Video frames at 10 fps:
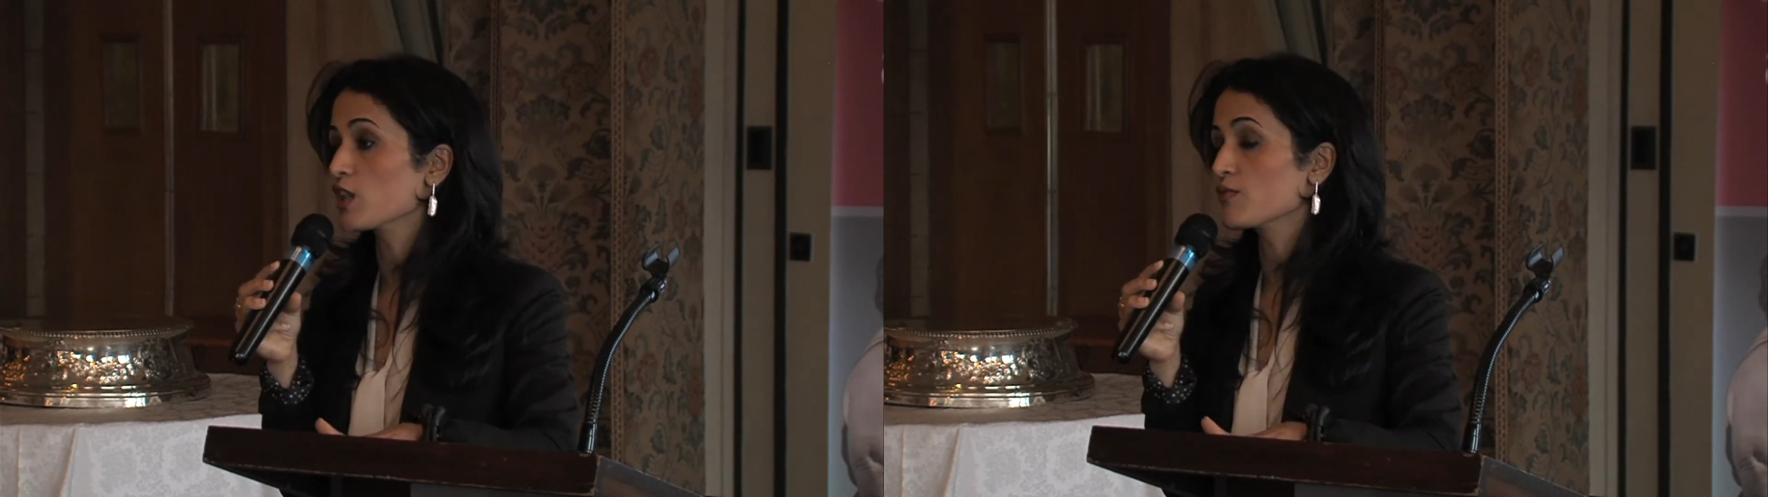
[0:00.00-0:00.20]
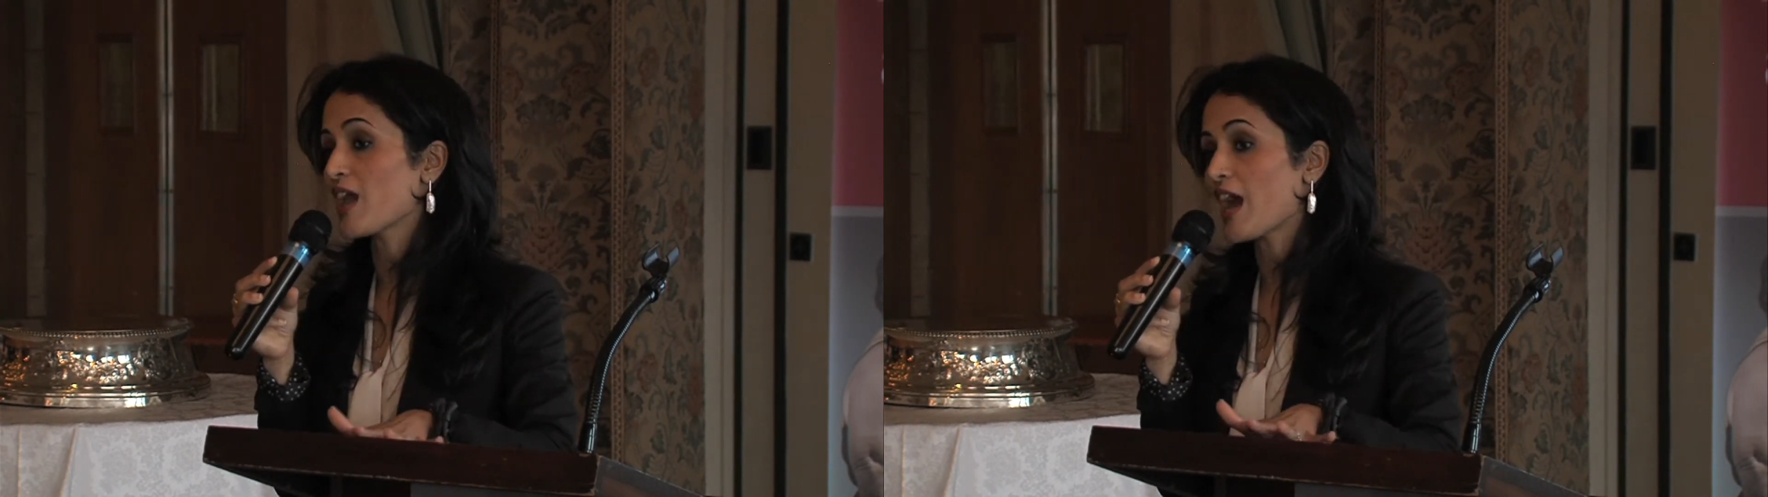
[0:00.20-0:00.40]

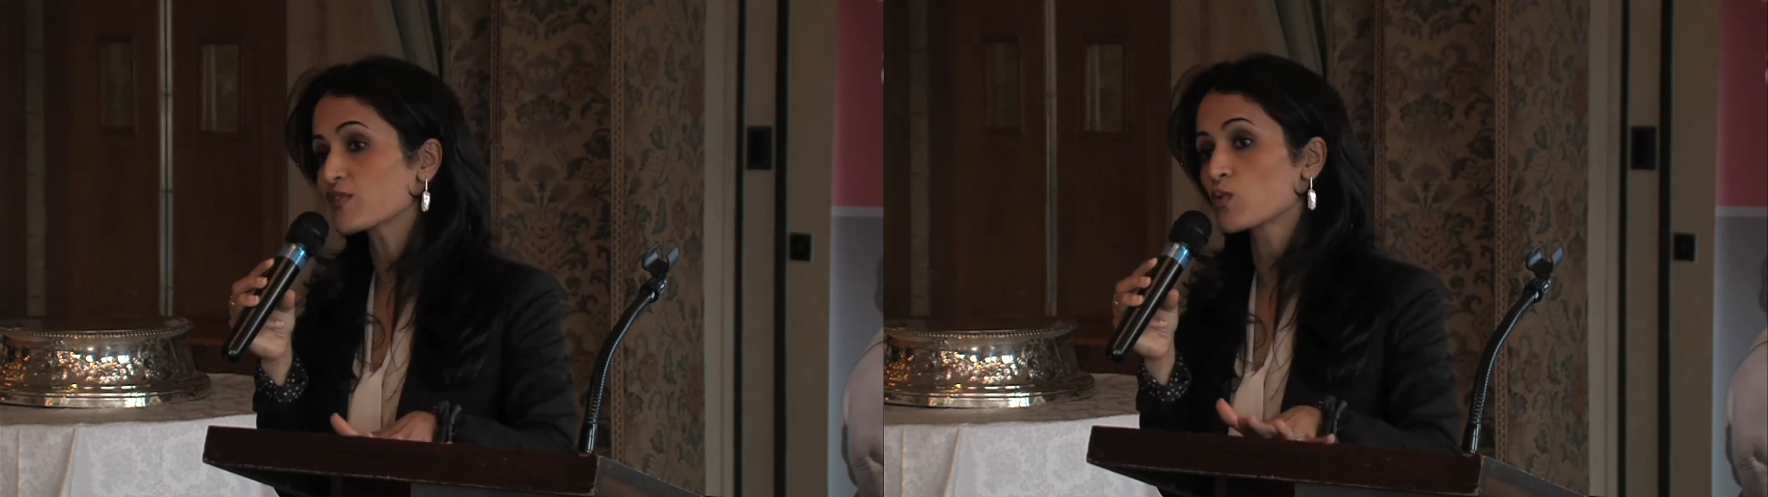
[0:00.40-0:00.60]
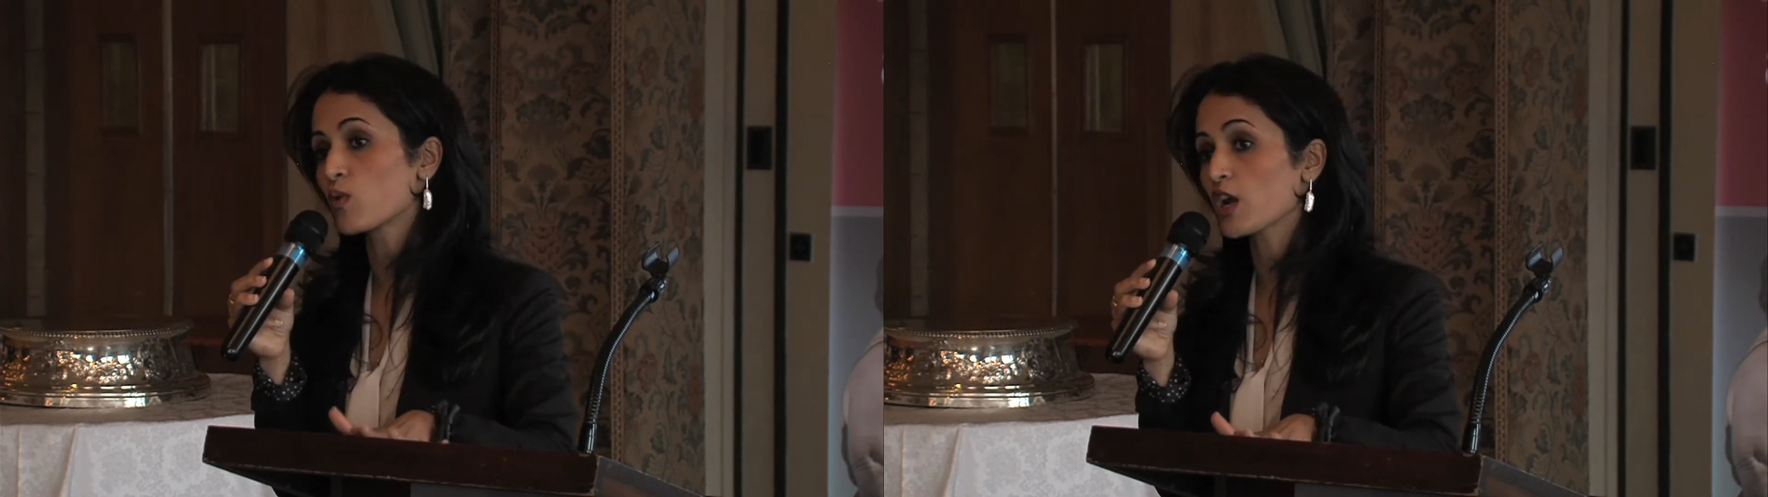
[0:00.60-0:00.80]
we have
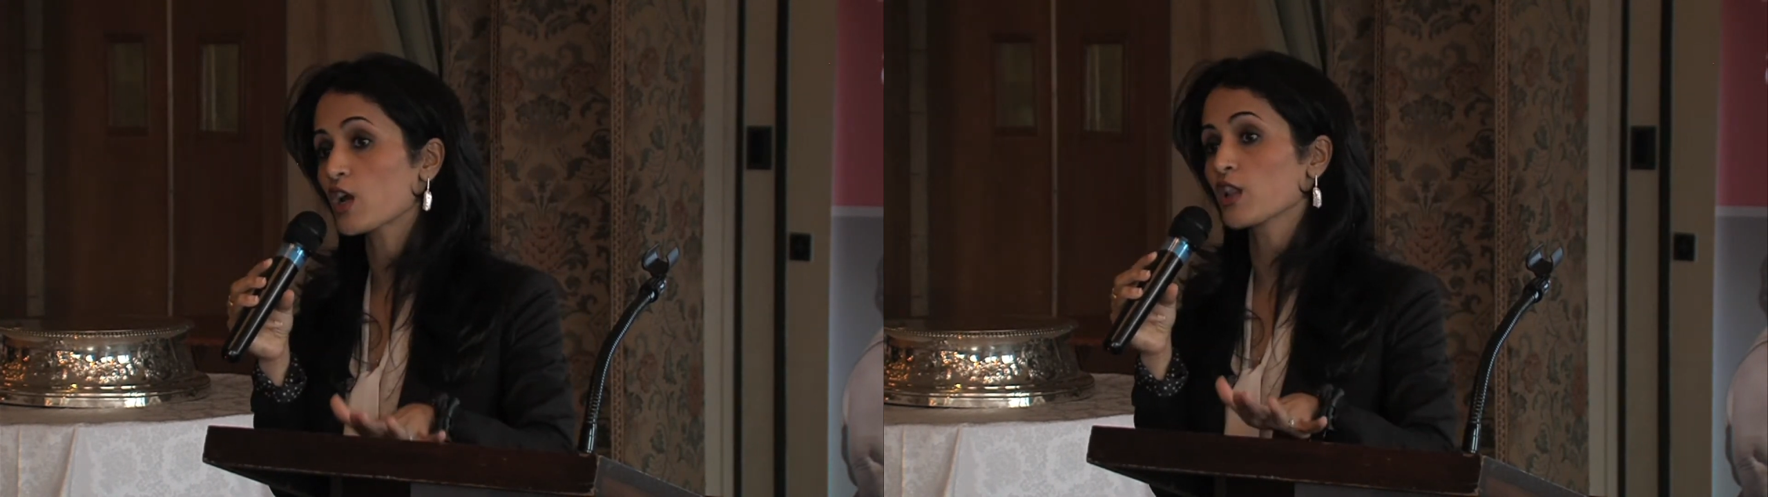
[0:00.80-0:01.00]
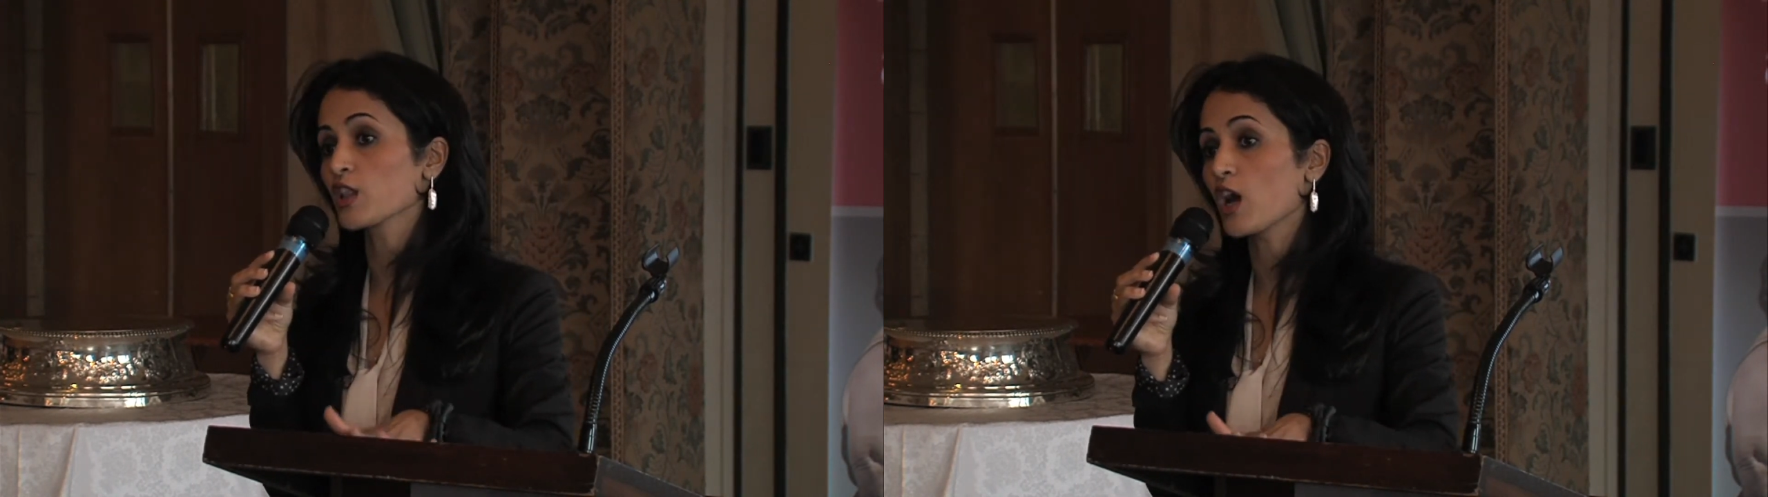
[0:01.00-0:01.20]
to work
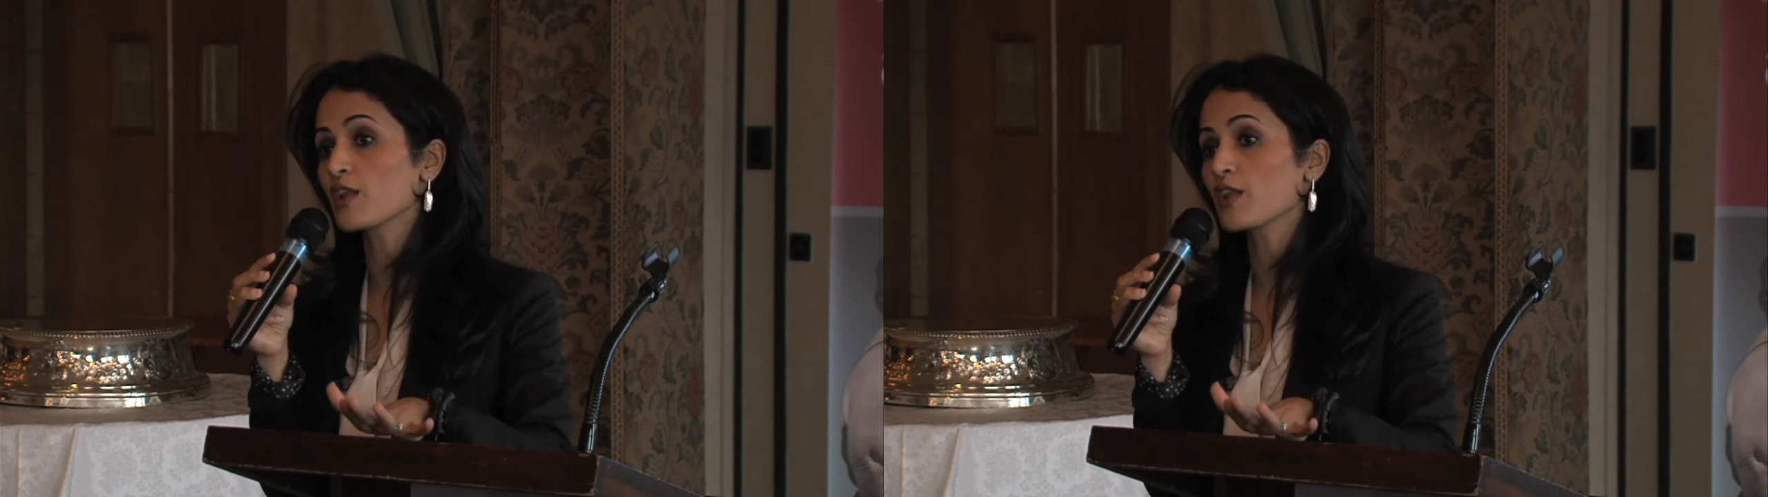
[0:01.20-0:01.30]
on a lot